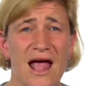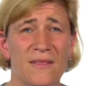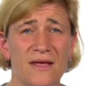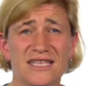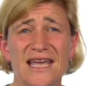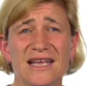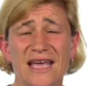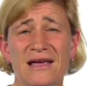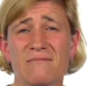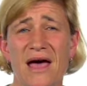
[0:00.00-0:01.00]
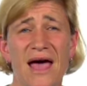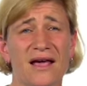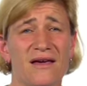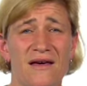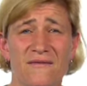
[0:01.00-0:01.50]
and the data came
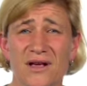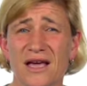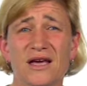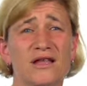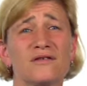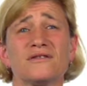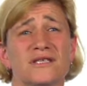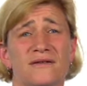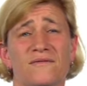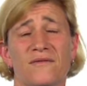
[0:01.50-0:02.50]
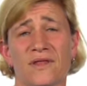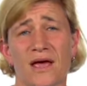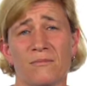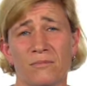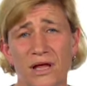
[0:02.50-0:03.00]
back conclusive
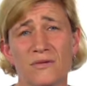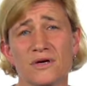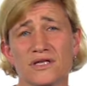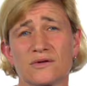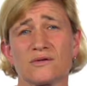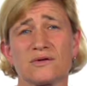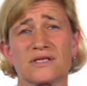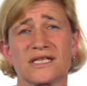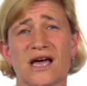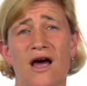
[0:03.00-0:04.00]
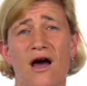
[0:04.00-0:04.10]
that Playworks schools